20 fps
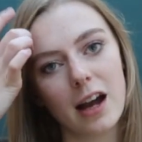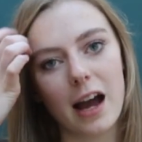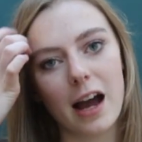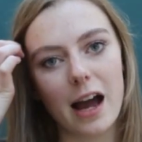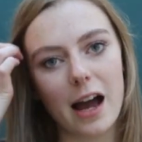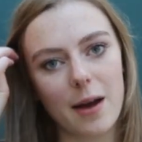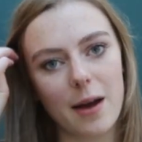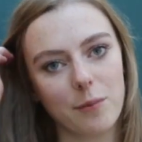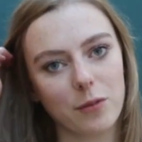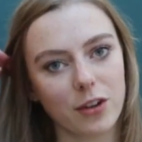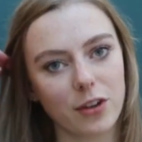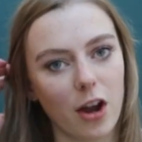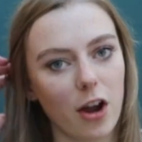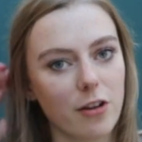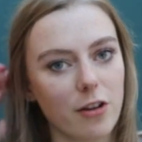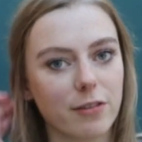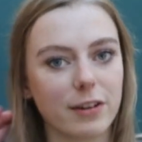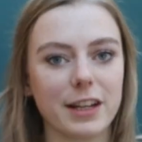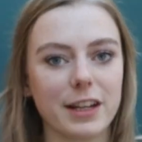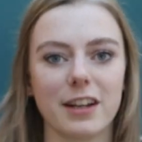so
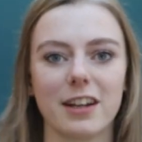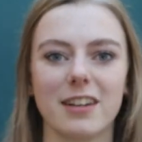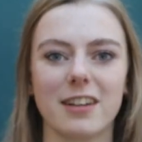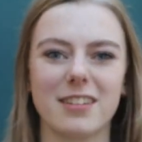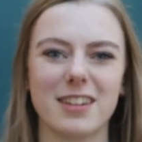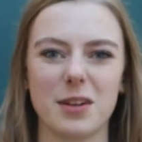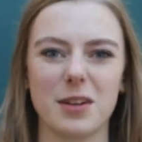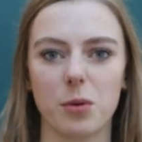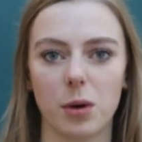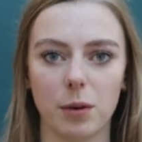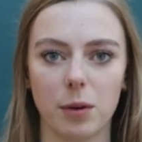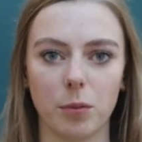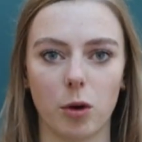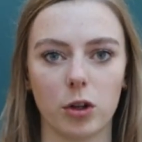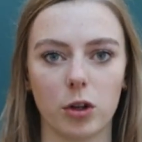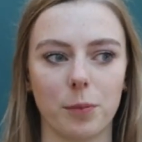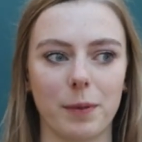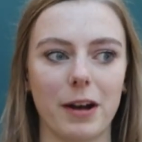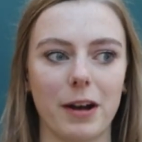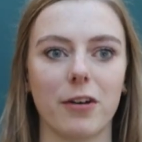hopefully you can see what I'm
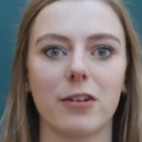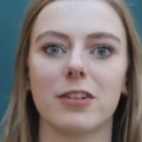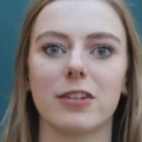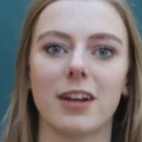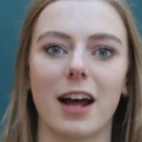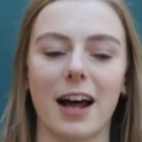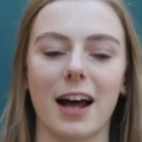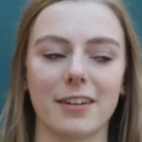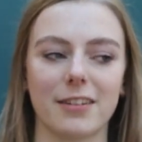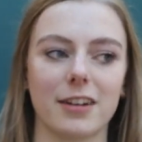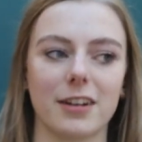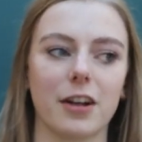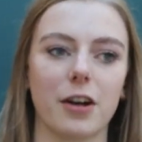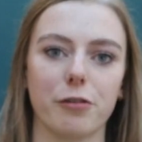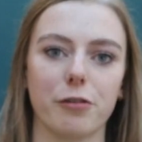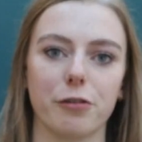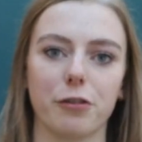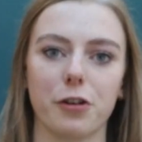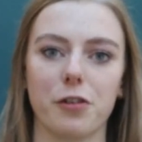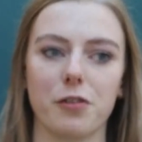on about as I
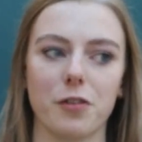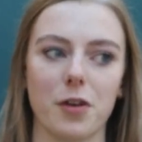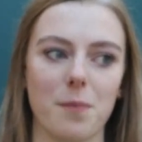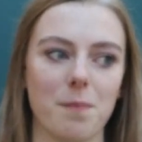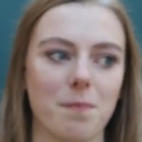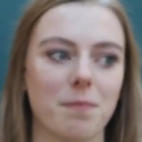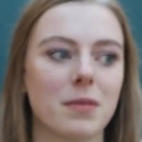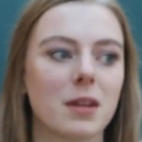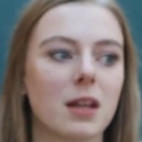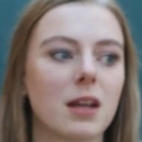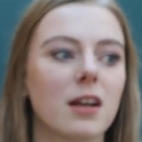through them.